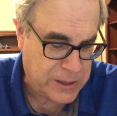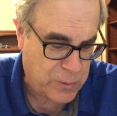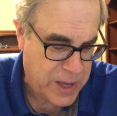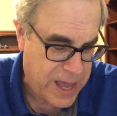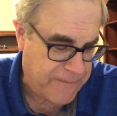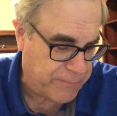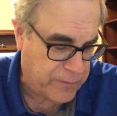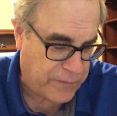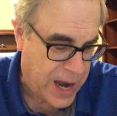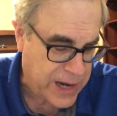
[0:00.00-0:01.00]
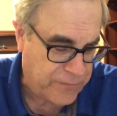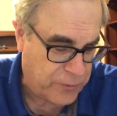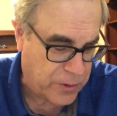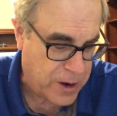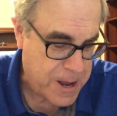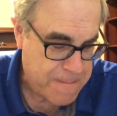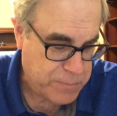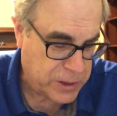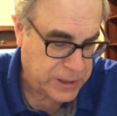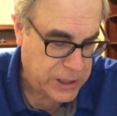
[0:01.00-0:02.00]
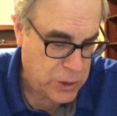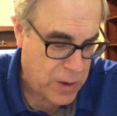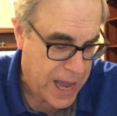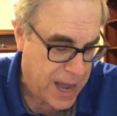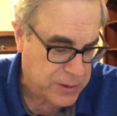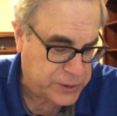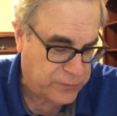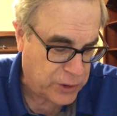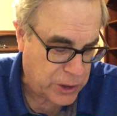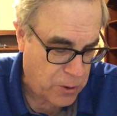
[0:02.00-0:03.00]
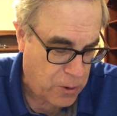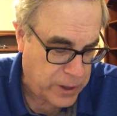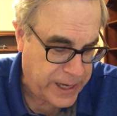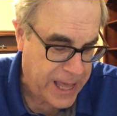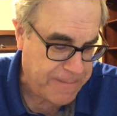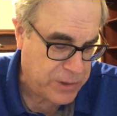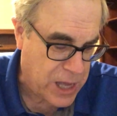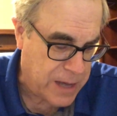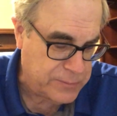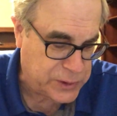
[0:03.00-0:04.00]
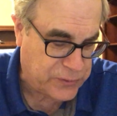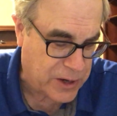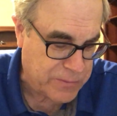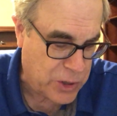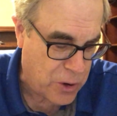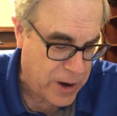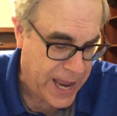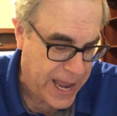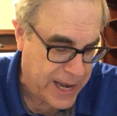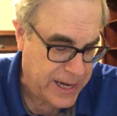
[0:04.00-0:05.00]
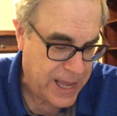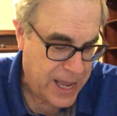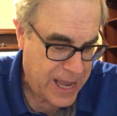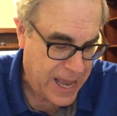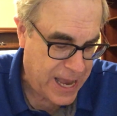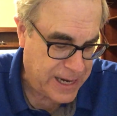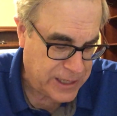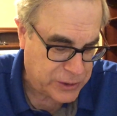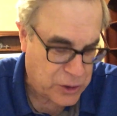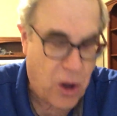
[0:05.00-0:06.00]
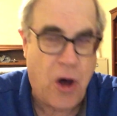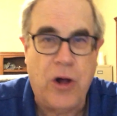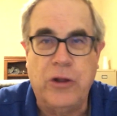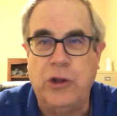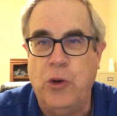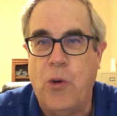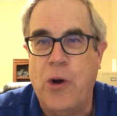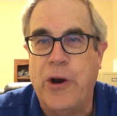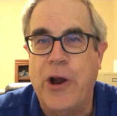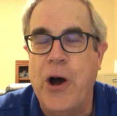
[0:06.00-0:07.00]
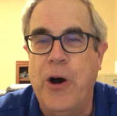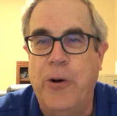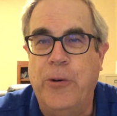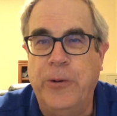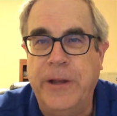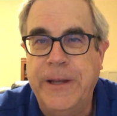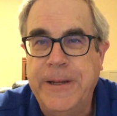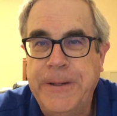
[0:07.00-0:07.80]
that we have provided for building you a house for your holy name comes from your hand and is all your own."